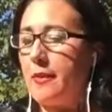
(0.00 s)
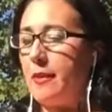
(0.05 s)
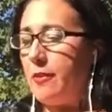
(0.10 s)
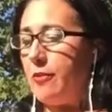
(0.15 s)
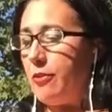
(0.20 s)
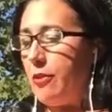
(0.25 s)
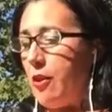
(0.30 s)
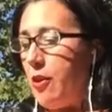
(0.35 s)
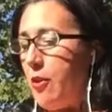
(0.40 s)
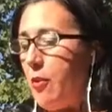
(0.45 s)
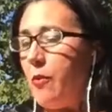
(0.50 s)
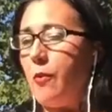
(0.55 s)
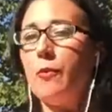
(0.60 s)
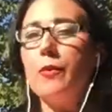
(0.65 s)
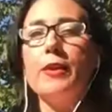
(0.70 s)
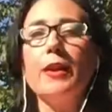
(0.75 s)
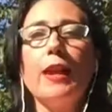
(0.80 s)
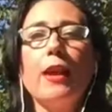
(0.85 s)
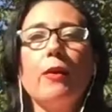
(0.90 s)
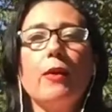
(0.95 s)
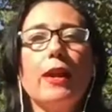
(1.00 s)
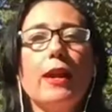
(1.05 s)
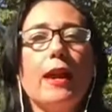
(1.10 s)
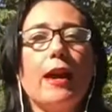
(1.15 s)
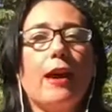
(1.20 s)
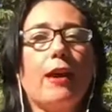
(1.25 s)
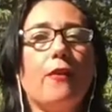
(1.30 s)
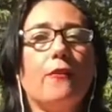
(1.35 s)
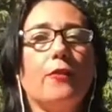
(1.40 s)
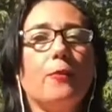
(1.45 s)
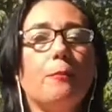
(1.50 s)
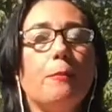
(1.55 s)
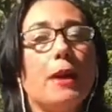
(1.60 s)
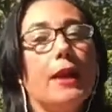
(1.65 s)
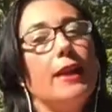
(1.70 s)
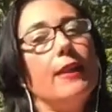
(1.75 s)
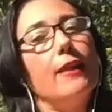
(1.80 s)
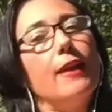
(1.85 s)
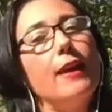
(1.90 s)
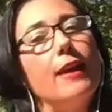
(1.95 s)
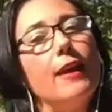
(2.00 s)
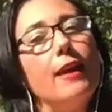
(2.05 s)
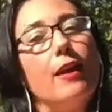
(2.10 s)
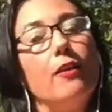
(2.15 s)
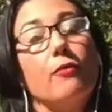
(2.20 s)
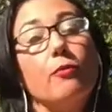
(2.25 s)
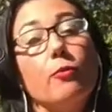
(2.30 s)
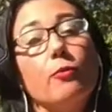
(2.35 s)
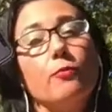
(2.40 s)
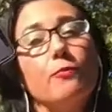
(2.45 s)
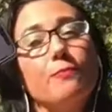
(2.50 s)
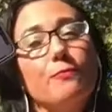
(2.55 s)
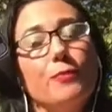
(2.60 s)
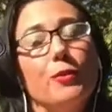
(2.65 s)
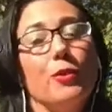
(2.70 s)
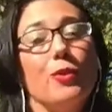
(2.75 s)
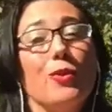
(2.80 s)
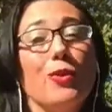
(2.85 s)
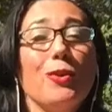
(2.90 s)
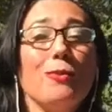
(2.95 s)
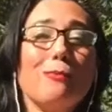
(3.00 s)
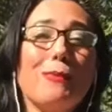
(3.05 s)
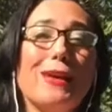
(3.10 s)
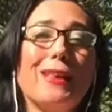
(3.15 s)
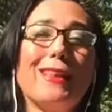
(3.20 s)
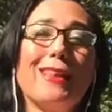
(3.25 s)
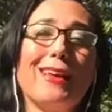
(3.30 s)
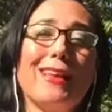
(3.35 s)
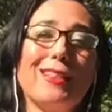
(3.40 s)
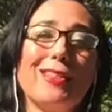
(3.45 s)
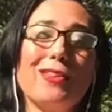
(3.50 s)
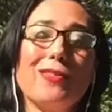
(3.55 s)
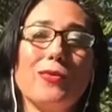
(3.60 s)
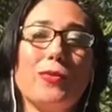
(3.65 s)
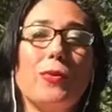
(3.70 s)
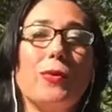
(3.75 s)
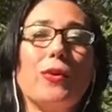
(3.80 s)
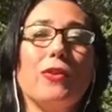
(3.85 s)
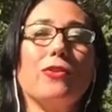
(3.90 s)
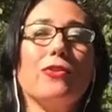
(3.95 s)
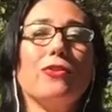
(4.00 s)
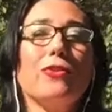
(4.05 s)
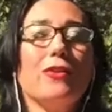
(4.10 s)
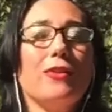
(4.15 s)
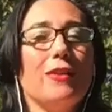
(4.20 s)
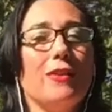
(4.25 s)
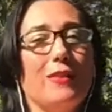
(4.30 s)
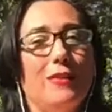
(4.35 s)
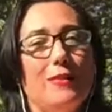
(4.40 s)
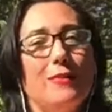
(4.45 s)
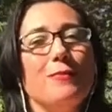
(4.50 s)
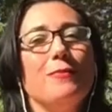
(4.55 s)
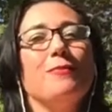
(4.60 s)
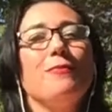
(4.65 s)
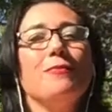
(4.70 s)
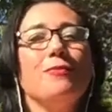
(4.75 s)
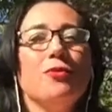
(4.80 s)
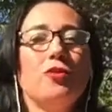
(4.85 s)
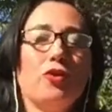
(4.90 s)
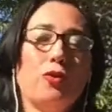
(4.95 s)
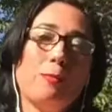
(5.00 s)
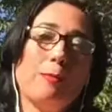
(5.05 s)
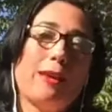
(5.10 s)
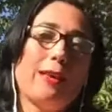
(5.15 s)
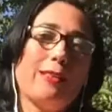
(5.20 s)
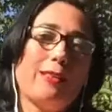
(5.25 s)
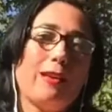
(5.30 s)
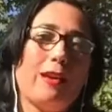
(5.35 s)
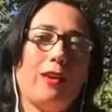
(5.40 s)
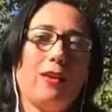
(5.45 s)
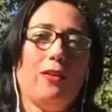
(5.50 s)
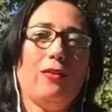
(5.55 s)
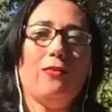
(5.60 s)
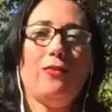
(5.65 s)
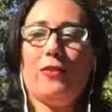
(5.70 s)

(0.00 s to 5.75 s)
so now I have my line. I've recorded my lines, of course, to myself.